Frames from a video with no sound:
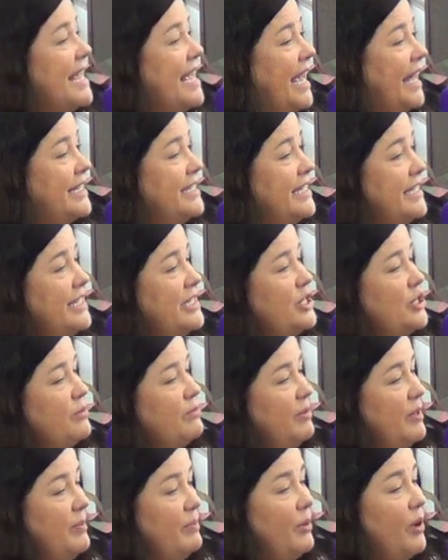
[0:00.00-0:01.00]
and teaching
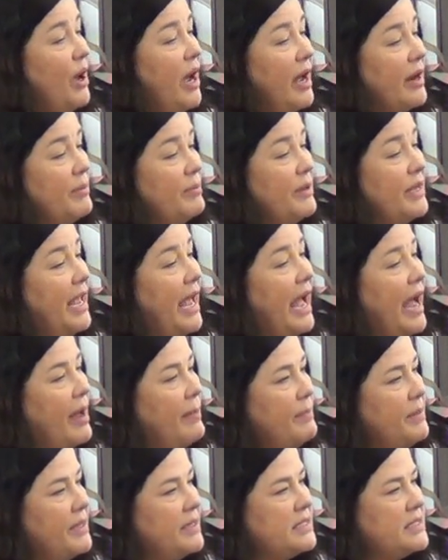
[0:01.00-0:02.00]
people how to be
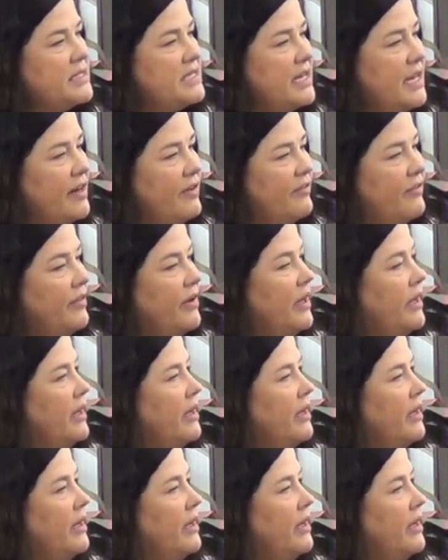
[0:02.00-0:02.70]
happy instead of